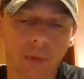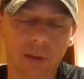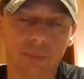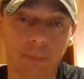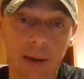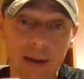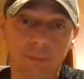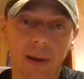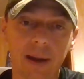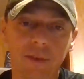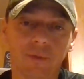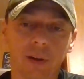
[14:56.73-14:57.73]
these big
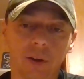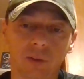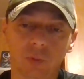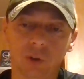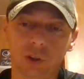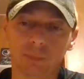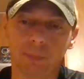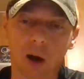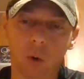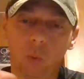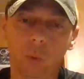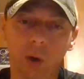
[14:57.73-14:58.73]
bean fields with
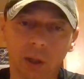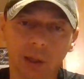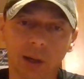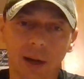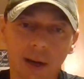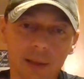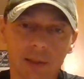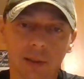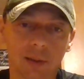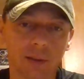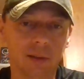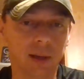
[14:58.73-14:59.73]
small wood lots.
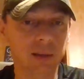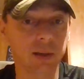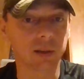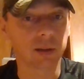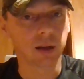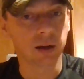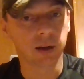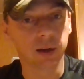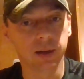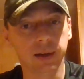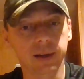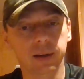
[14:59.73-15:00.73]
There's a lot
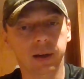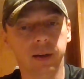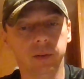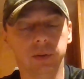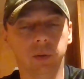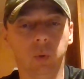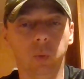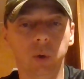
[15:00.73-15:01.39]
of deer in those little